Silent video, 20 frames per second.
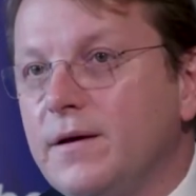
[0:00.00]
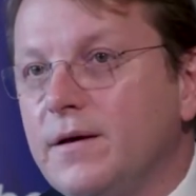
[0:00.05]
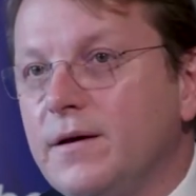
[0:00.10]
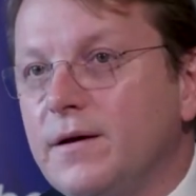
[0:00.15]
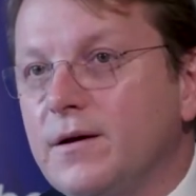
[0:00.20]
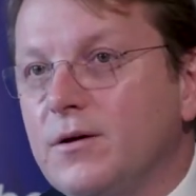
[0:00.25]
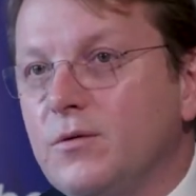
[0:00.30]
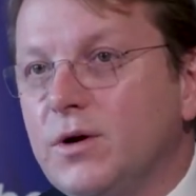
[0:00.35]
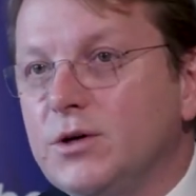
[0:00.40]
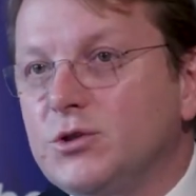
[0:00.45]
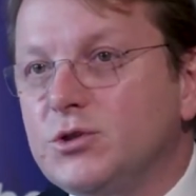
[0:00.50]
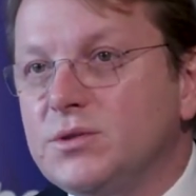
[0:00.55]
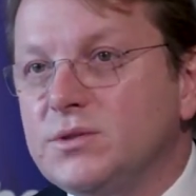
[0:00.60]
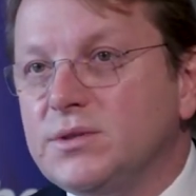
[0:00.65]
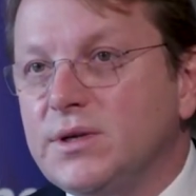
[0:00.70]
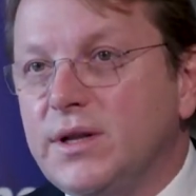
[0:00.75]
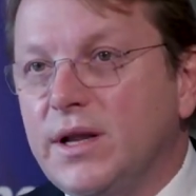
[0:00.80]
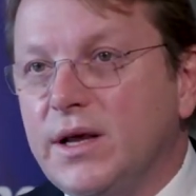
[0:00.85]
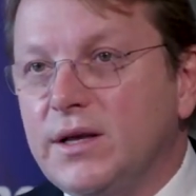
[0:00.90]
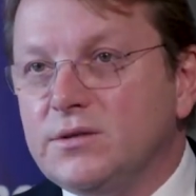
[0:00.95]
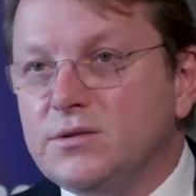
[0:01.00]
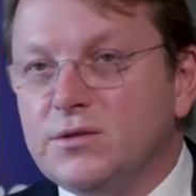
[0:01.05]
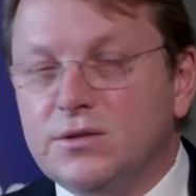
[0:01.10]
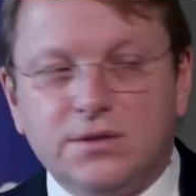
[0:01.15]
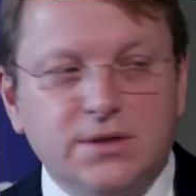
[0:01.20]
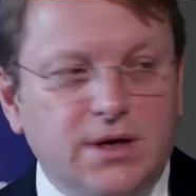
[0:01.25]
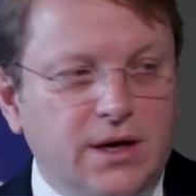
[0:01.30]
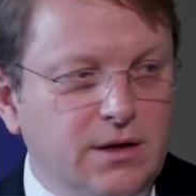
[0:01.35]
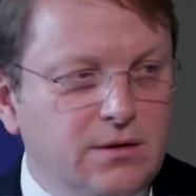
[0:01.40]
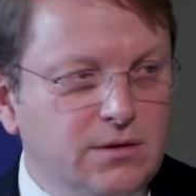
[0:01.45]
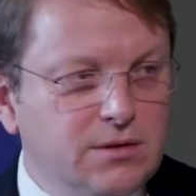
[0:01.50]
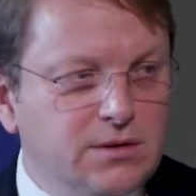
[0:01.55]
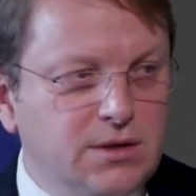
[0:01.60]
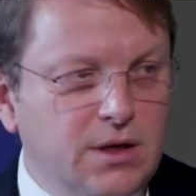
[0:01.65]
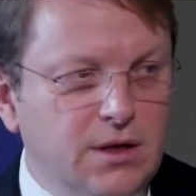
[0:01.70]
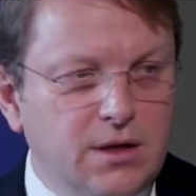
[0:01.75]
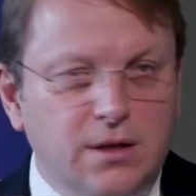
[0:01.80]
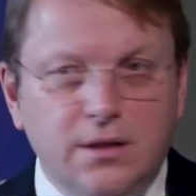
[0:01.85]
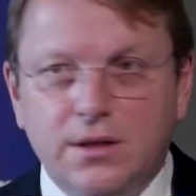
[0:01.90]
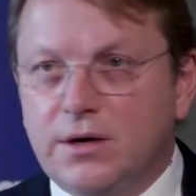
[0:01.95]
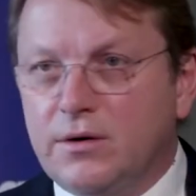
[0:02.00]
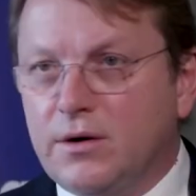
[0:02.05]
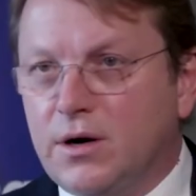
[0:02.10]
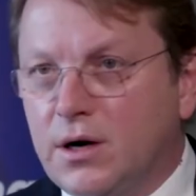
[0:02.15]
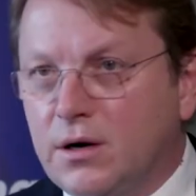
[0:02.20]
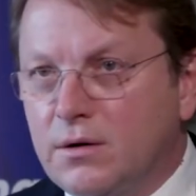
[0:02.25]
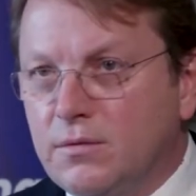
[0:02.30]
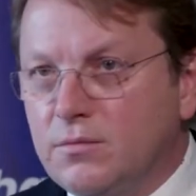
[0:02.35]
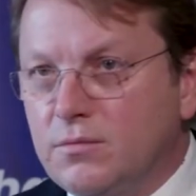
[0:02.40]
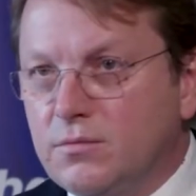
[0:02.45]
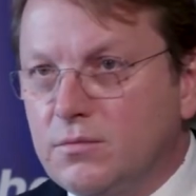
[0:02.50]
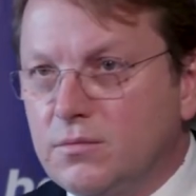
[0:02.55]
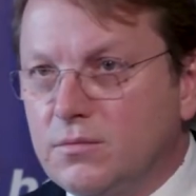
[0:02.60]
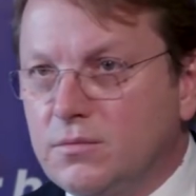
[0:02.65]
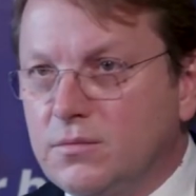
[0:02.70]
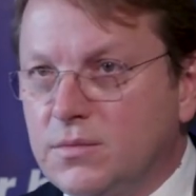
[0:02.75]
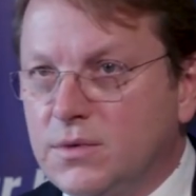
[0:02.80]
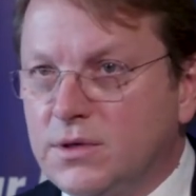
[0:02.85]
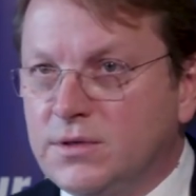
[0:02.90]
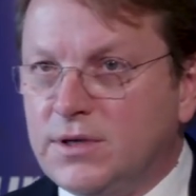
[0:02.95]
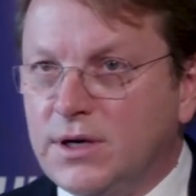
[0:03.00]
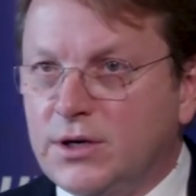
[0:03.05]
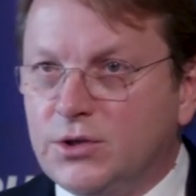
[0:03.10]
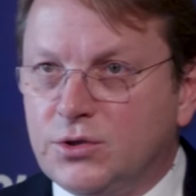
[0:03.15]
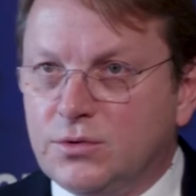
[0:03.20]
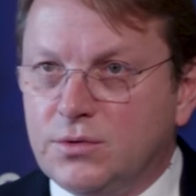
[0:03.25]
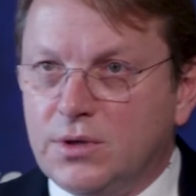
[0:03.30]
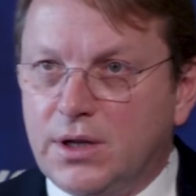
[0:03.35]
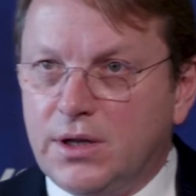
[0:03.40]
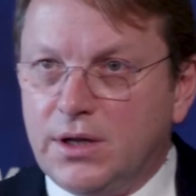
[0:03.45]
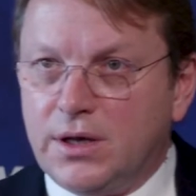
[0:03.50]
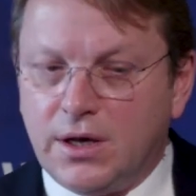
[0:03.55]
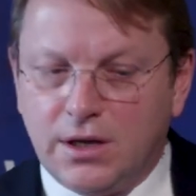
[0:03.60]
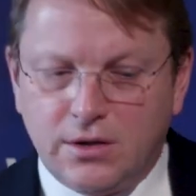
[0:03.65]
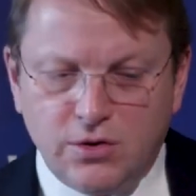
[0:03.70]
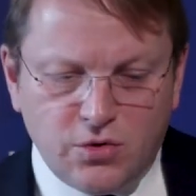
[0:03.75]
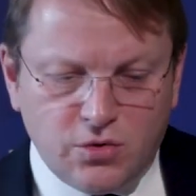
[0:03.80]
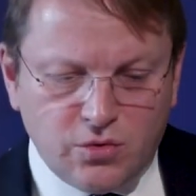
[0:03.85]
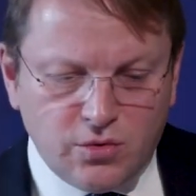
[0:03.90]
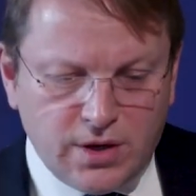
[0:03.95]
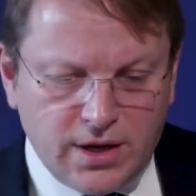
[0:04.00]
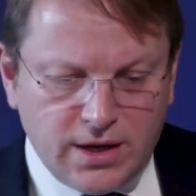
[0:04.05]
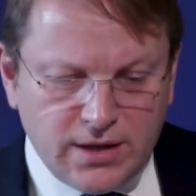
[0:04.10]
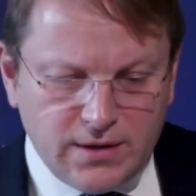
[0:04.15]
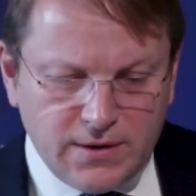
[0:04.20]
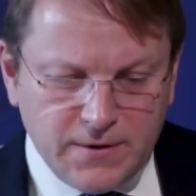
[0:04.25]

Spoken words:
questions and answers. I understand that there are a section dedicated to that.